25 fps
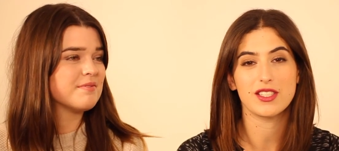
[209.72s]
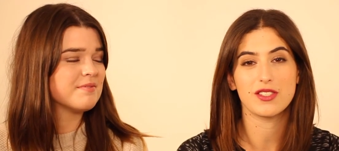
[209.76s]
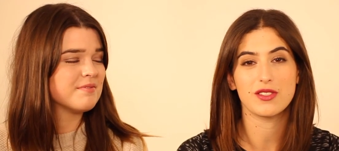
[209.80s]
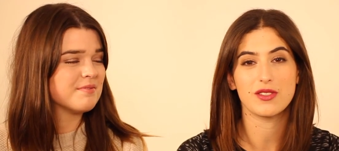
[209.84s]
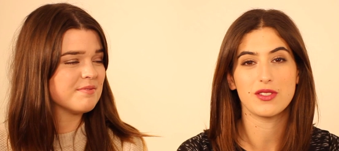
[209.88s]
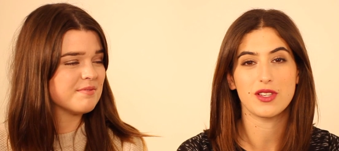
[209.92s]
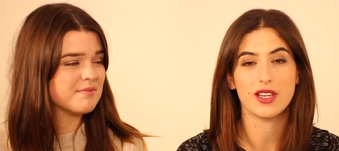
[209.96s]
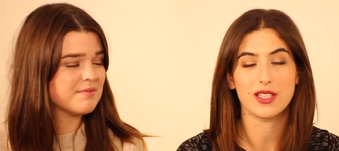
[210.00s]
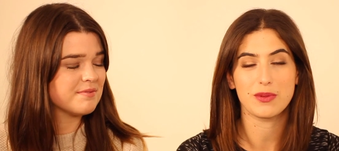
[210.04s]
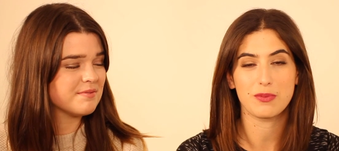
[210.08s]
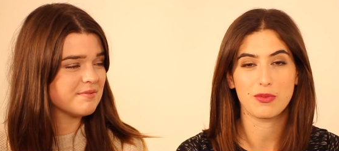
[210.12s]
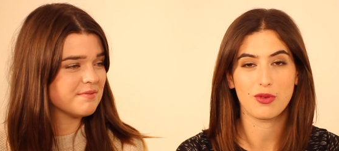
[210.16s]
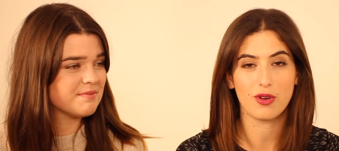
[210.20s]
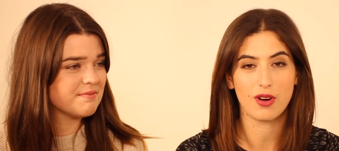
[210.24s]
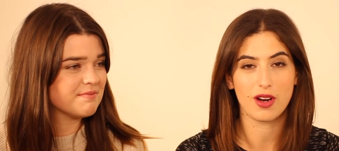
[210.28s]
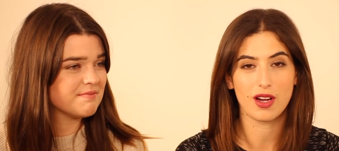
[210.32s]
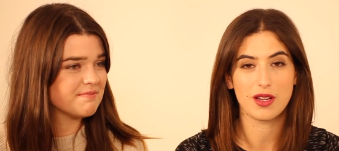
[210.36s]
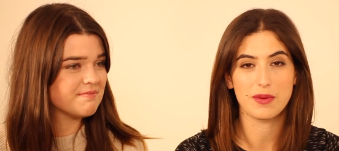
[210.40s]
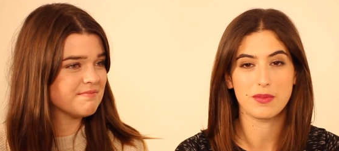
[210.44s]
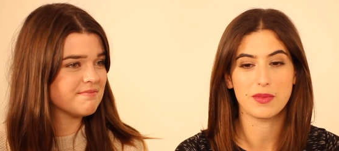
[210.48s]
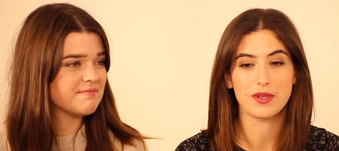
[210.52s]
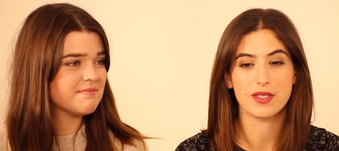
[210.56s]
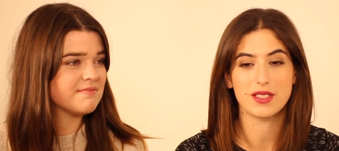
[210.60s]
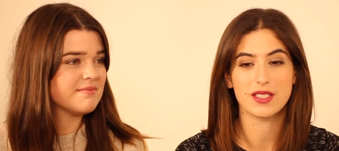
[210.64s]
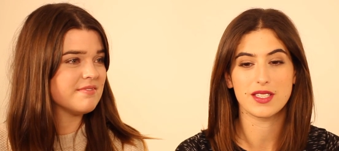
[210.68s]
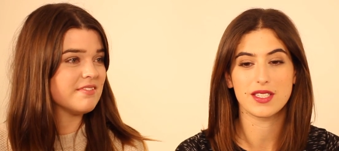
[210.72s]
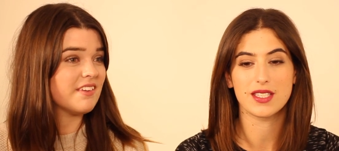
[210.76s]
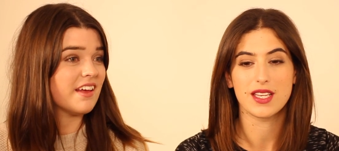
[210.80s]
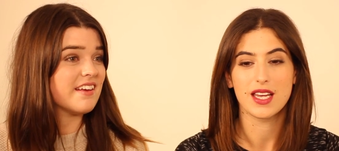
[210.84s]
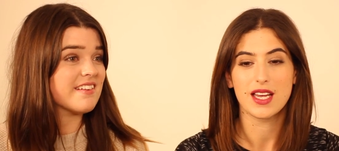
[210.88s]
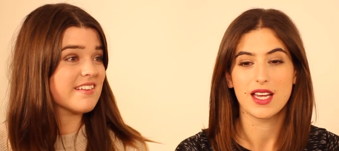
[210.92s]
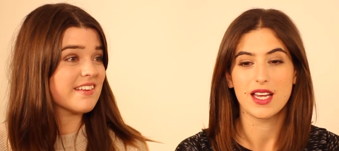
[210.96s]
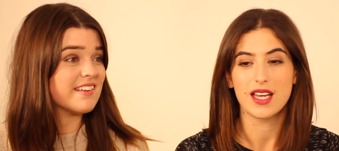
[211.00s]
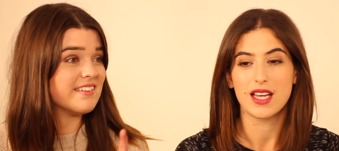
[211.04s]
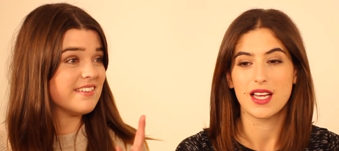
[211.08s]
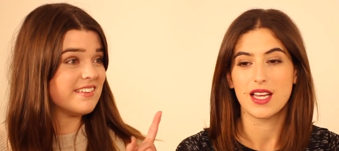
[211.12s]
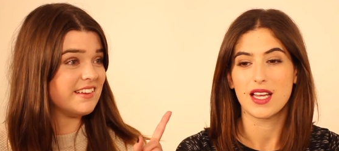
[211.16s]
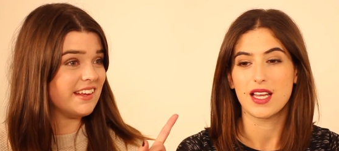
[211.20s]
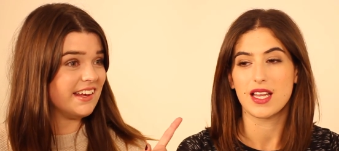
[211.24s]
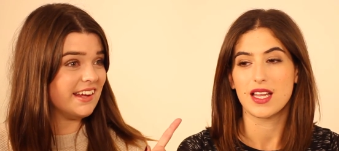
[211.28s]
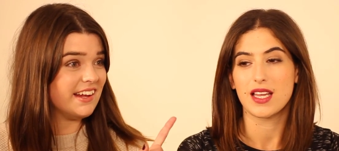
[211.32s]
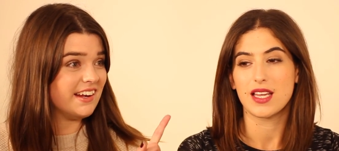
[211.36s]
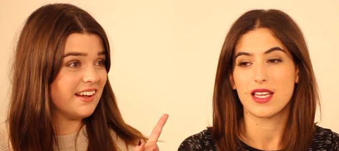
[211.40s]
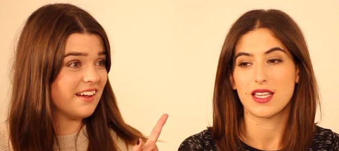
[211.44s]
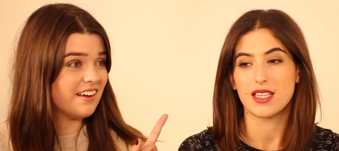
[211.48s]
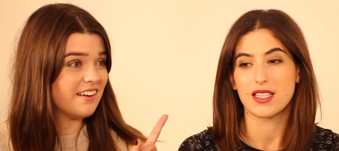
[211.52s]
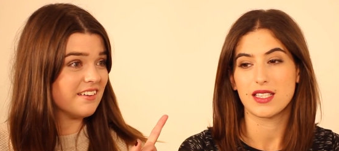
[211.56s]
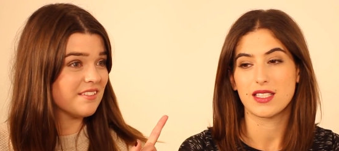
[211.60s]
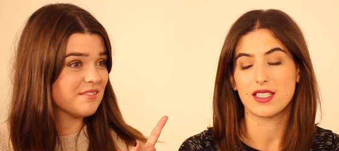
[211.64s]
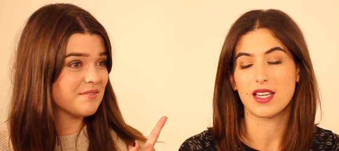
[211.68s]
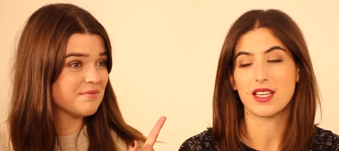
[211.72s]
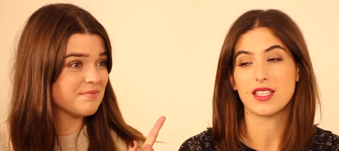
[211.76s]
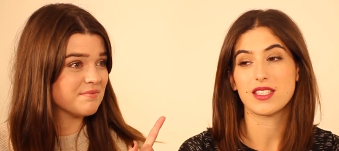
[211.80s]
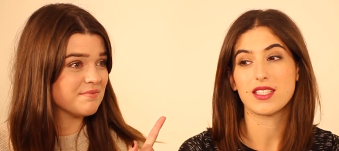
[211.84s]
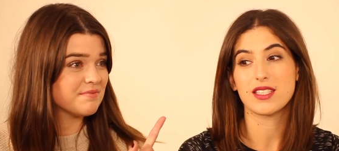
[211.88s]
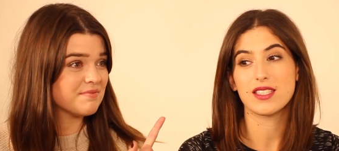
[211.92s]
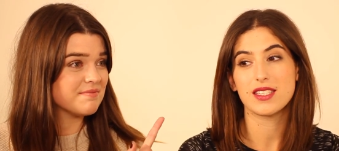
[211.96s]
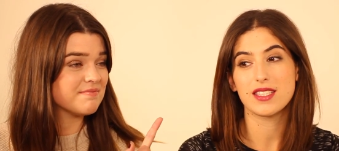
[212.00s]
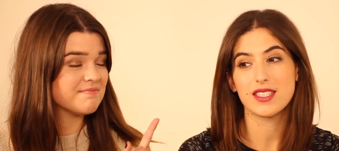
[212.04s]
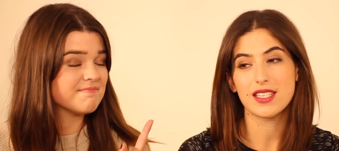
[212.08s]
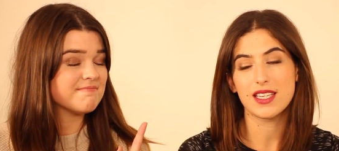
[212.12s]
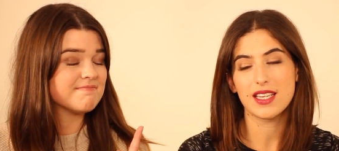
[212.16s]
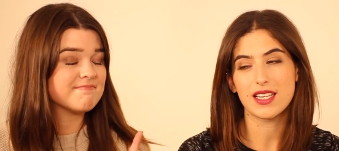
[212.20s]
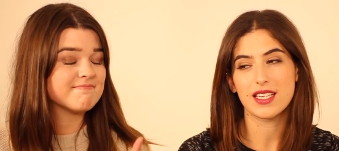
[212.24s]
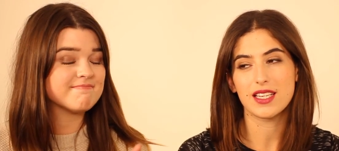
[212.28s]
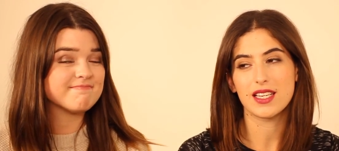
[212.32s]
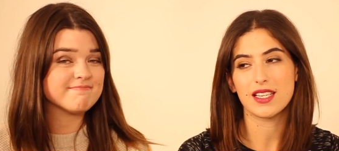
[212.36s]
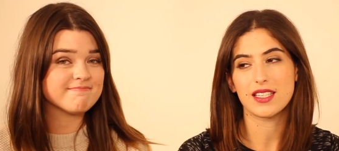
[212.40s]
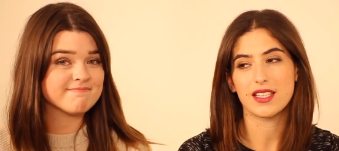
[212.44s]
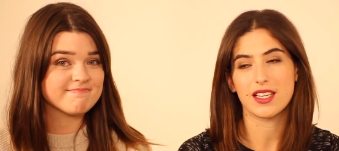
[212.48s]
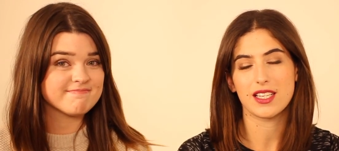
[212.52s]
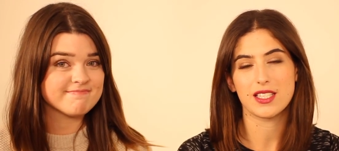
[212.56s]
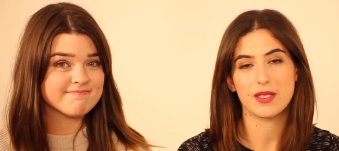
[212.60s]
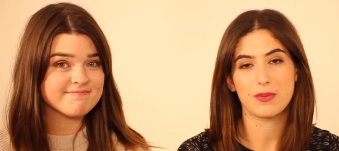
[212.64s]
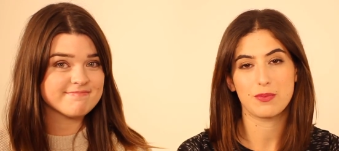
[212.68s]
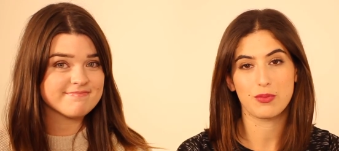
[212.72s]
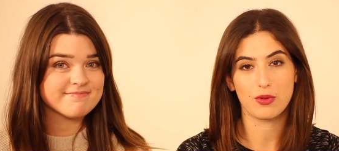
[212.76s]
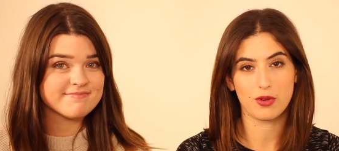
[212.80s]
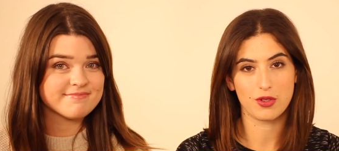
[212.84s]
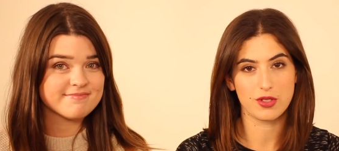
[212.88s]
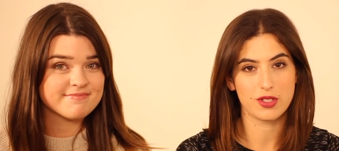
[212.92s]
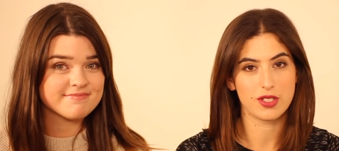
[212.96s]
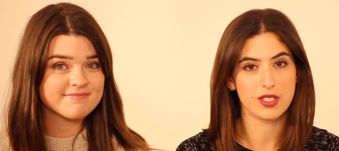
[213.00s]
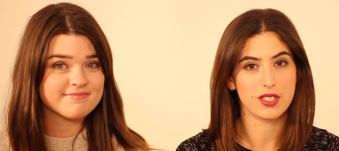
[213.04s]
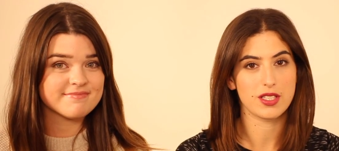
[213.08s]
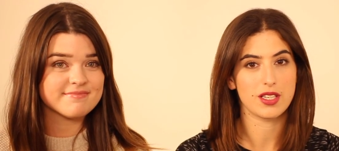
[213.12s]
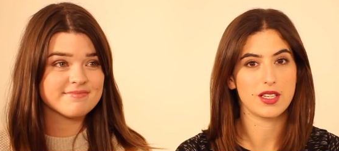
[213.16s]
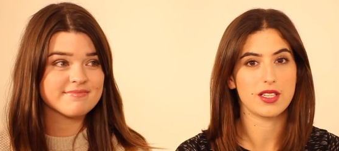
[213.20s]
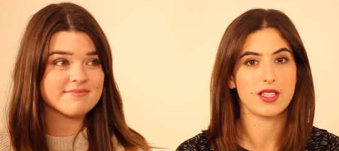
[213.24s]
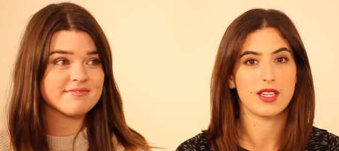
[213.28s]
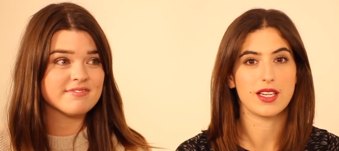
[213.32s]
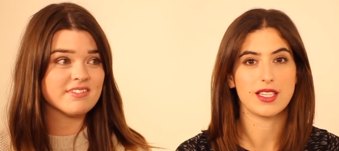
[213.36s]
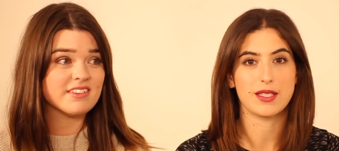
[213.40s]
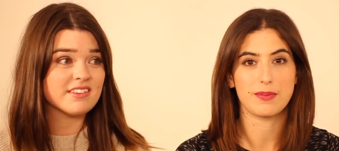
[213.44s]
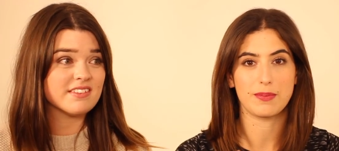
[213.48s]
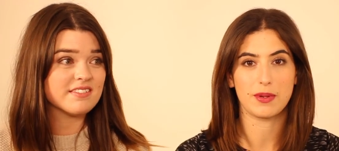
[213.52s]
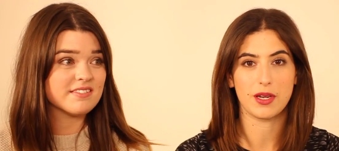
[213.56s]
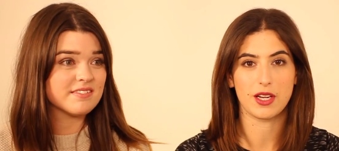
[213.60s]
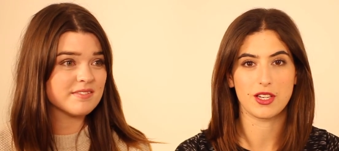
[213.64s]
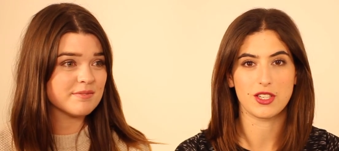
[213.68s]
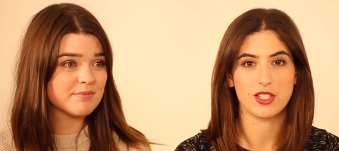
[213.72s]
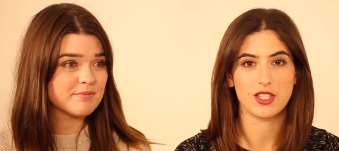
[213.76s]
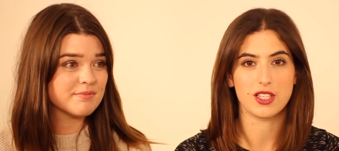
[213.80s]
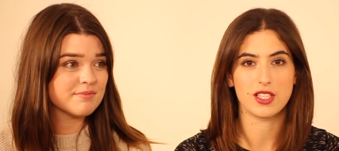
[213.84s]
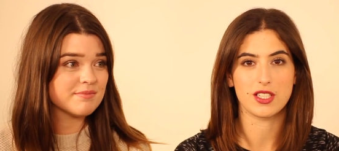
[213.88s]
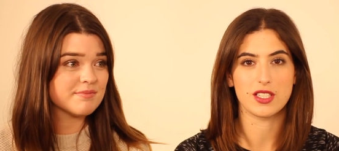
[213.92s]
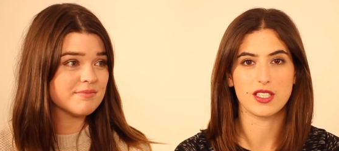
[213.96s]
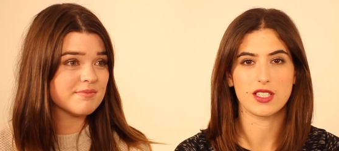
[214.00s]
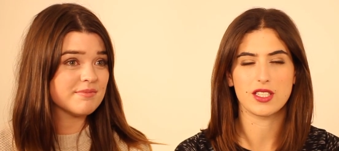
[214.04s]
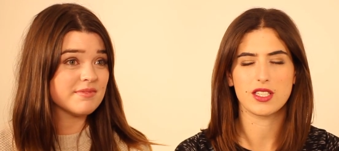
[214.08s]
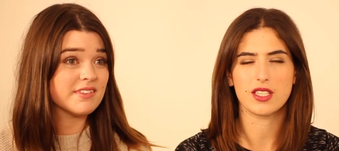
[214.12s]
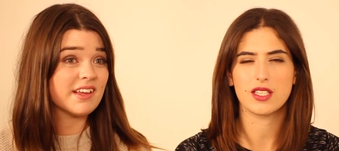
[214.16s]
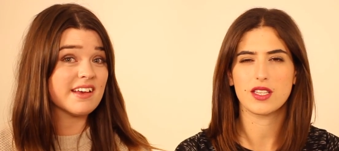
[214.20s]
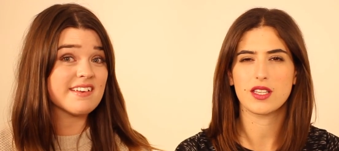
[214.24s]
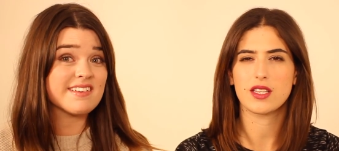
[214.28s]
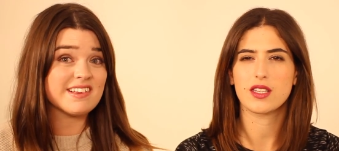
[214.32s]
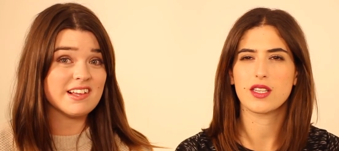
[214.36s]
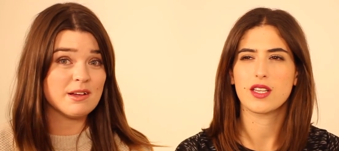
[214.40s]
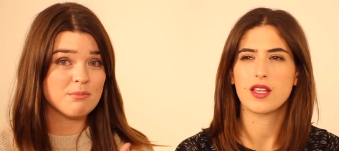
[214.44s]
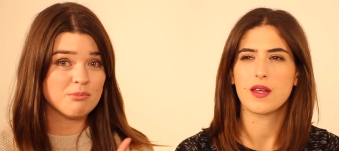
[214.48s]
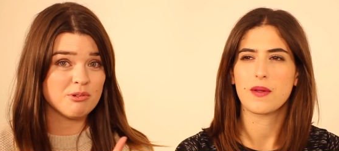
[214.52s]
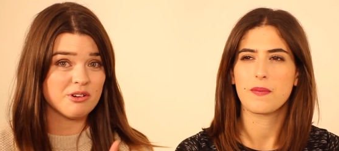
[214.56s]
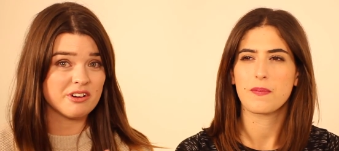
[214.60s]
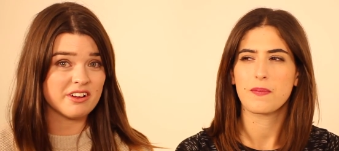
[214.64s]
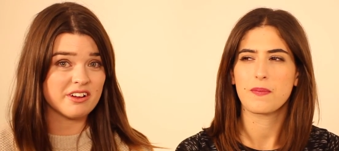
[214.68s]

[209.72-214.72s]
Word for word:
Speaker 1: They do nice primers. Nice concealer. Nice concealer. Nice bronzer. Nice blushes. Nice lip